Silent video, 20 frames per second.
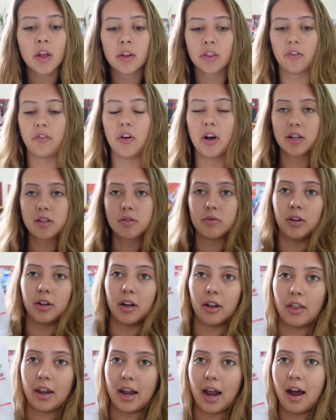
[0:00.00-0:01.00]
the first
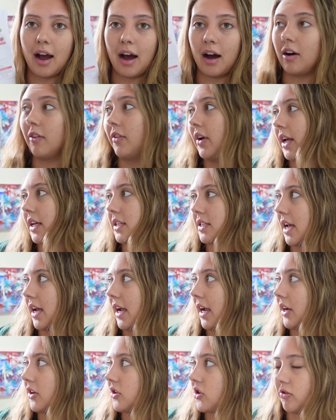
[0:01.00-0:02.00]
one that I have is
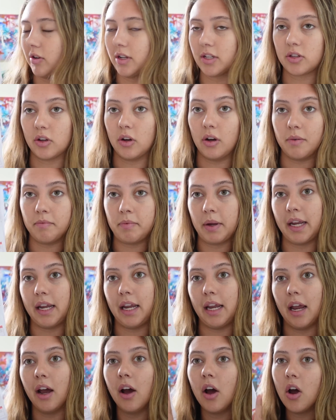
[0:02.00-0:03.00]
a chorizo and
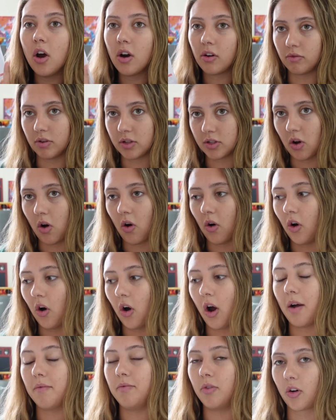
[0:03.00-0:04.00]
pea
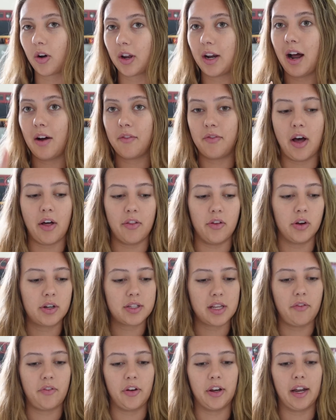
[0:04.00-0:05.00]
risotto. I'm not gonna have that though because
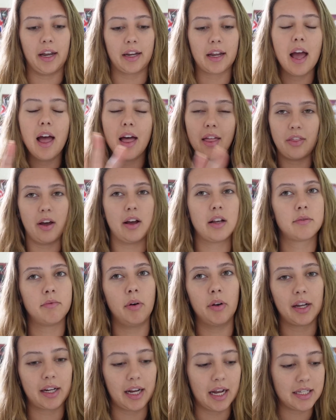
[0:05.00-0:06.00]
I feel like that is more
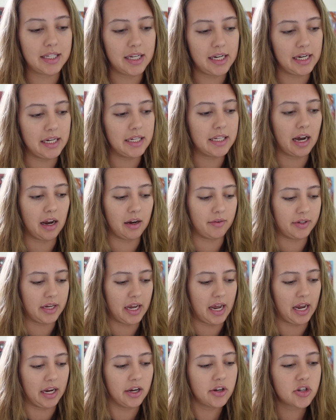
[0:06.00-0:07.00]
like a tea time
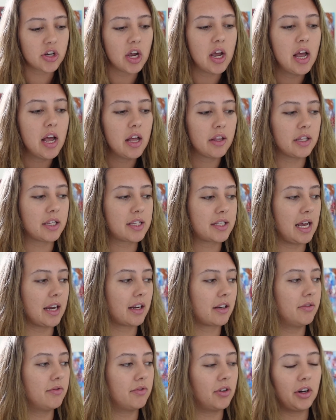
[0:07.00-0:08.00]
dish. The
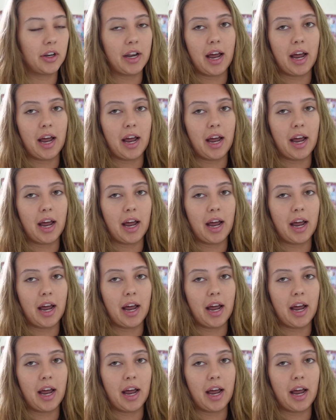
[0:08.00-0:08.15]
second one